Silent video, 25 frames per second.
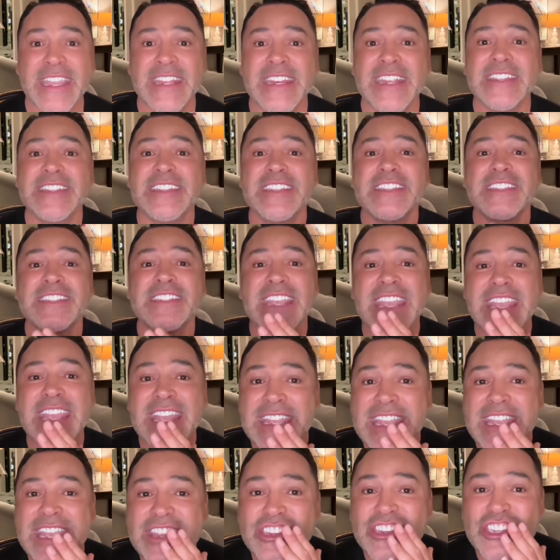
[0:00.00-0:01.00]
It is a
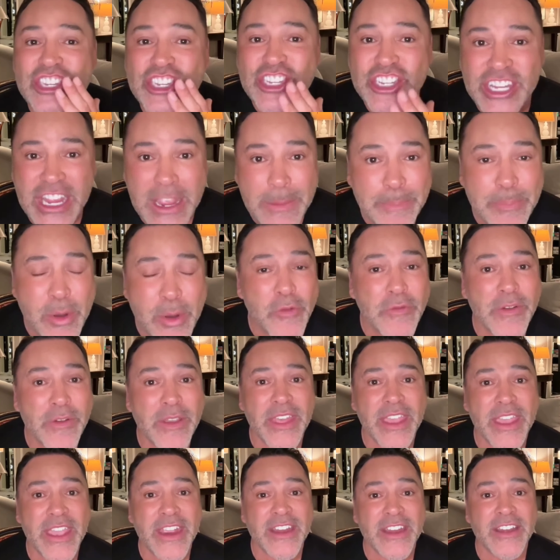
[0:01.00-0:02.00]
sinking ship
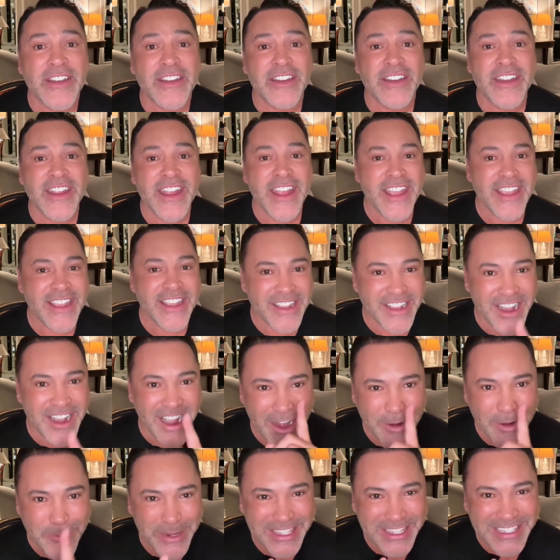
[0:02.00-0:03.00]
over there.
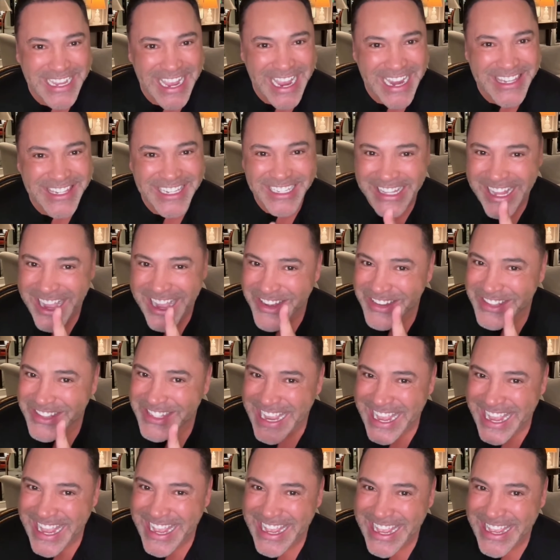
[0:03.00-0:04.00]
Karma takes a
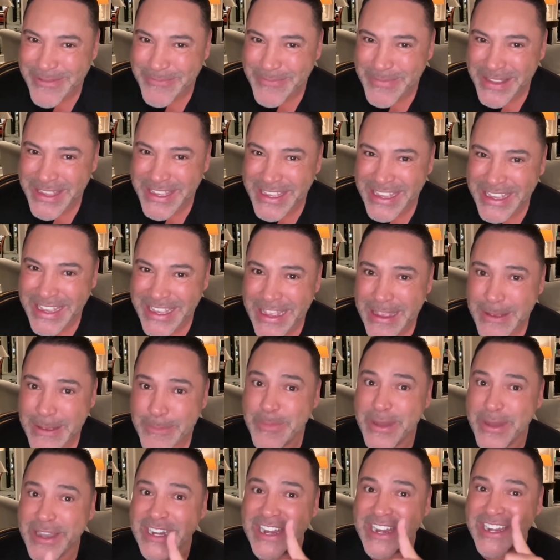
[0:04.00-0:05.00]
long
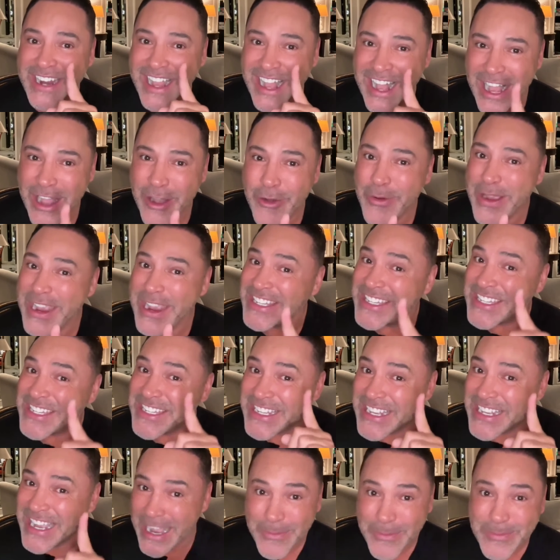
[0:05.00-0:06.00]
time, but it
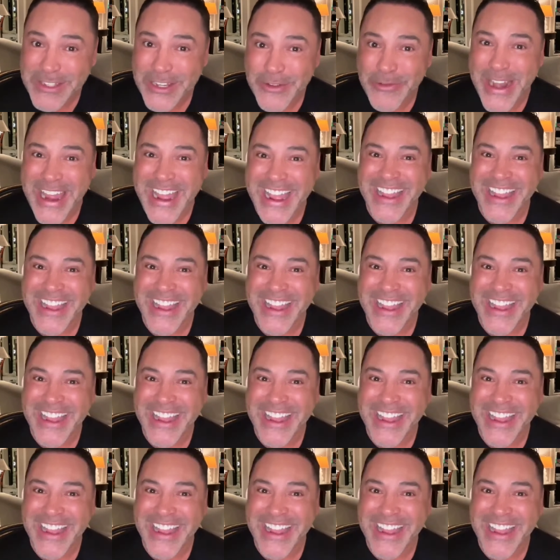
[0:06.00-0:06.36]
always comes